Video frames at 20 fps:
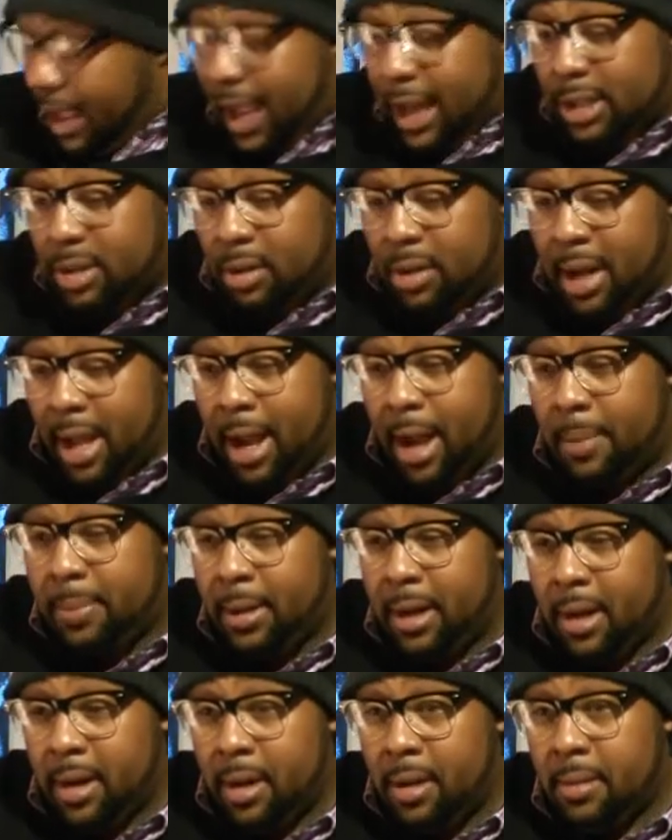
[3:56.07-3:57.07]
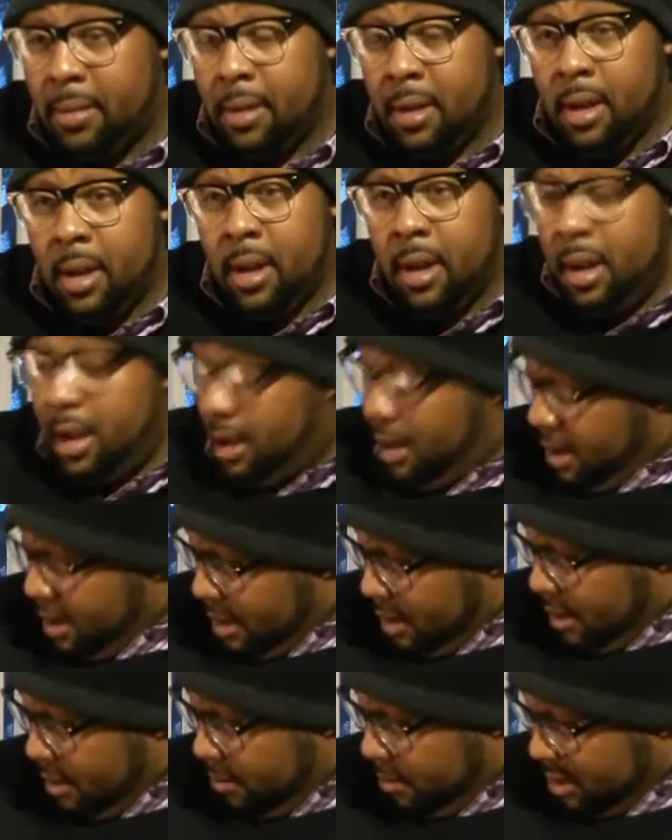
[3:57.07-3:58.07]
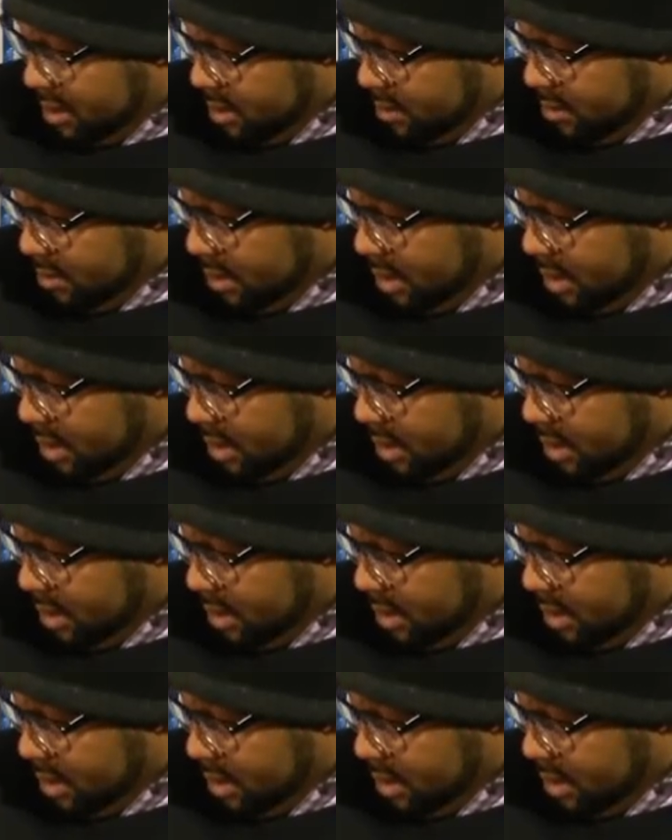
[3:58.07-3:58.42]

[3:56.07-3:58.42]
actual knob here was